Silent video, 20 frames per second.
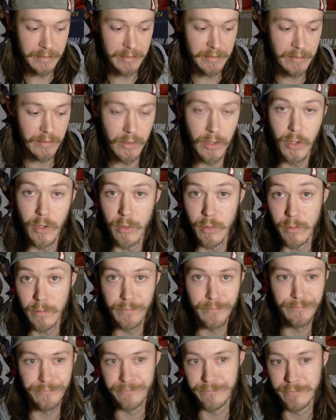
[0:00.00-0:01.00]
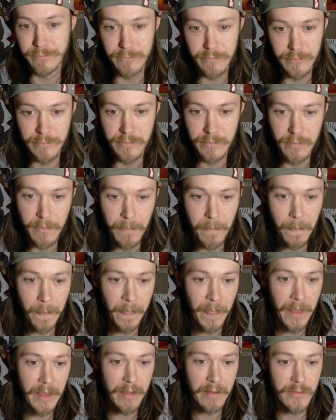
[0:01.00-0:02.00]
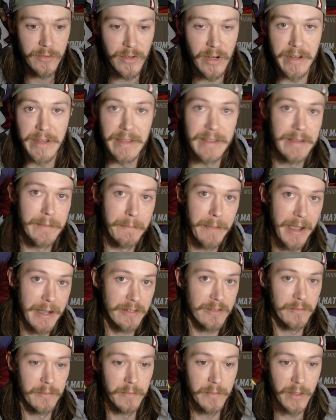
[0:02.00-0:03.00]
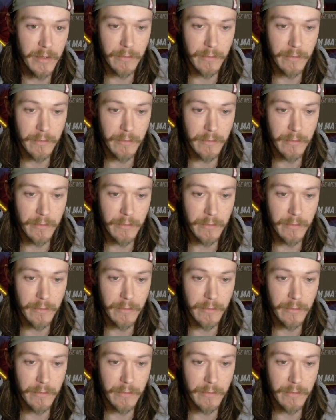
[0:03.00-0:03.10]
low. Try to get the maximum uh,